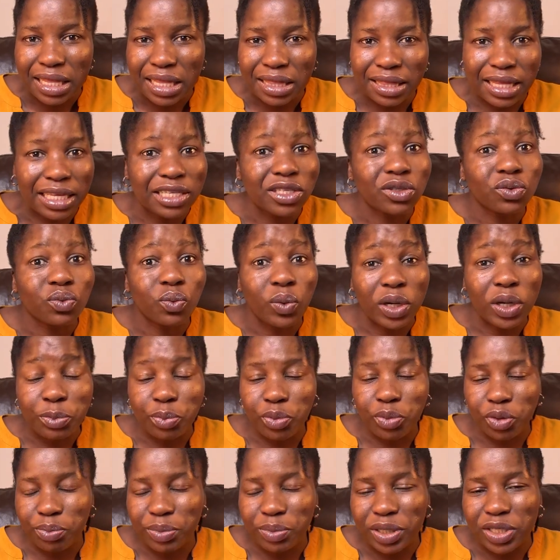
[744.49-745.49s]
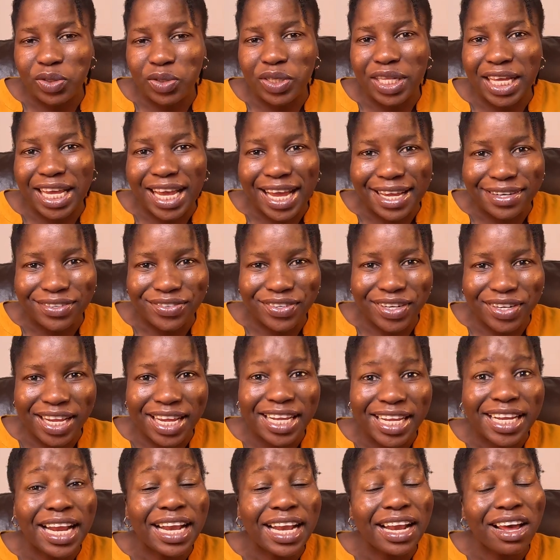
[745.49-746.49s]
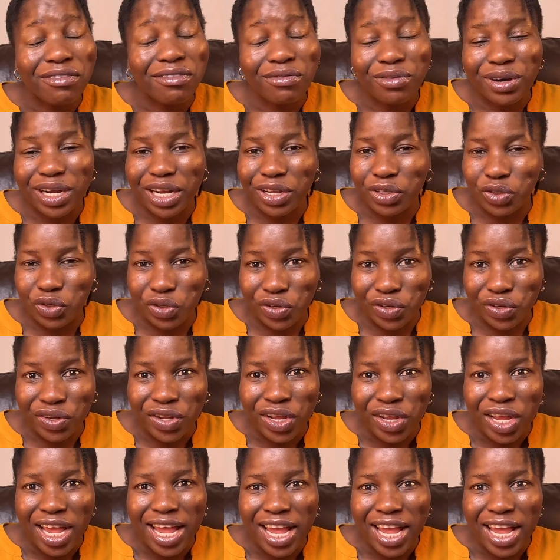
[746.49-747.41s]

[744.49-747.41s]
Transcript: That's what brought me to the country, and I love what I do.